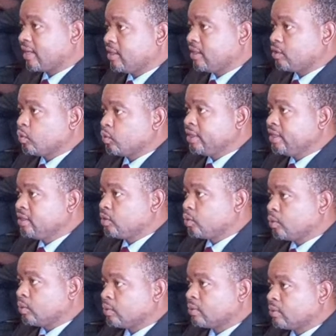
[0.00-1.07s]
to lead to
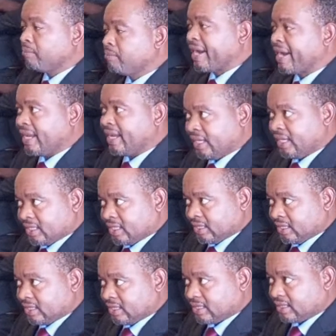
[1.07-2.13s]

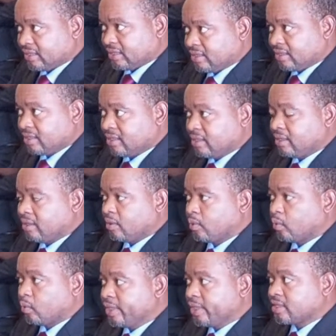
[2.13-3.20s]
by-elections,
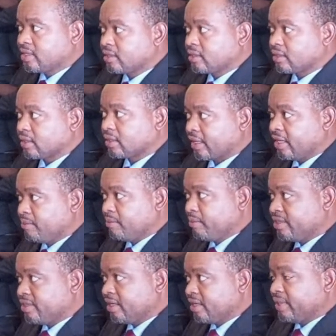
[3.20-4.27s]
which can be
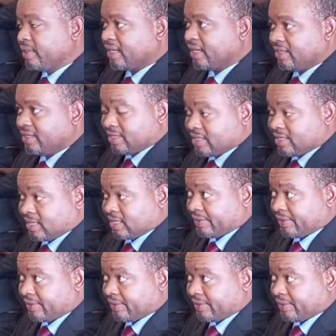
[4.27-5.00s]
termed unnecessary.